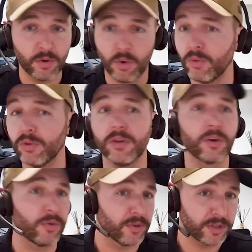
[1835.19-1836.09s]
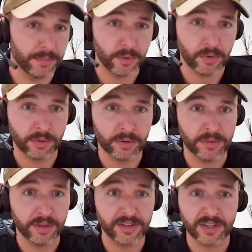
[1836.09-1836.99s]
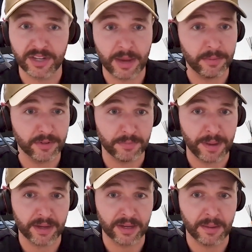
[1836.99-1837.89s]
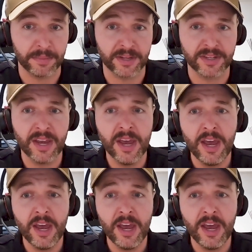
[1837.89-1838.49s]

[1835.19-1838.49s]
all across the board. There's examples of bucket companies.